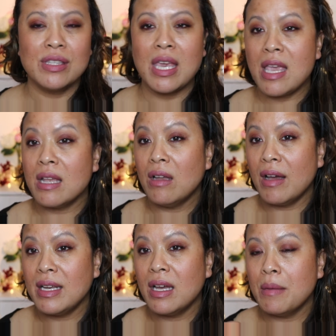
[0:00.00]
The
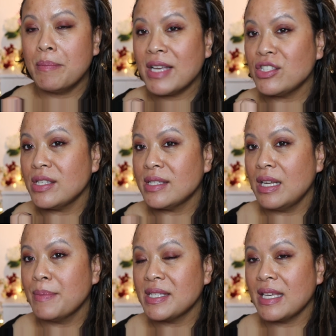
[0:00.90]
liner matches the
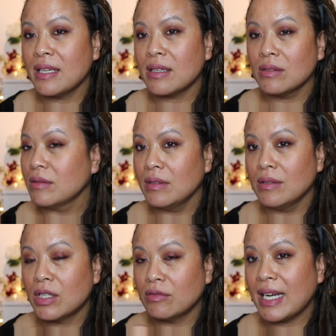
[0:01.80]
lipstick
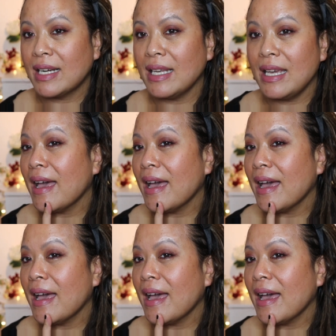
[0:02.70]
correctly.